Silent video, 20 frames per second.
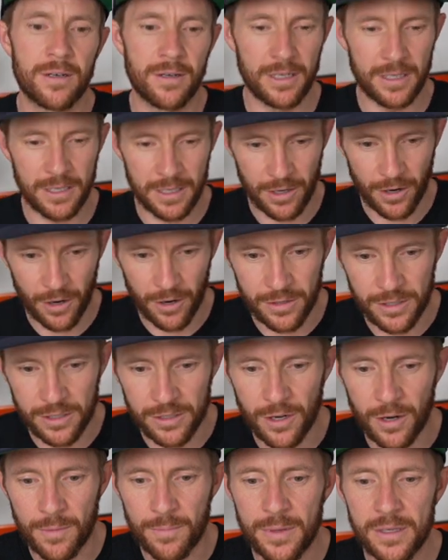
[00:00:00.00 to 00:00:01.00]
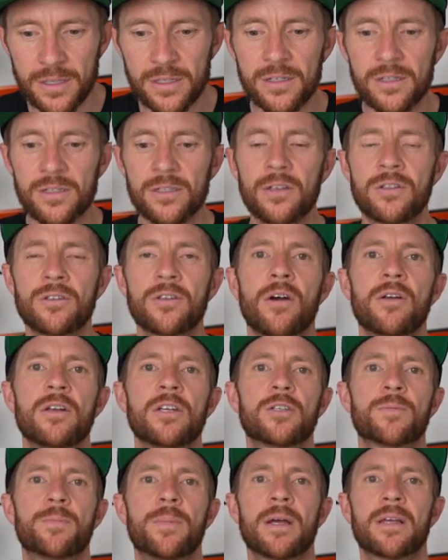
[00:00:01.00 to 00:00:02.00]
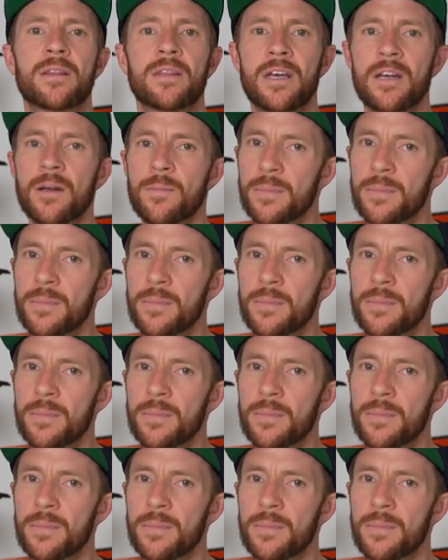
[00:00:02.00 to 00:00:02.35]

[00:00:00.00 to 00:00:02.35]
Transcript: he owns his own business, so don't expect there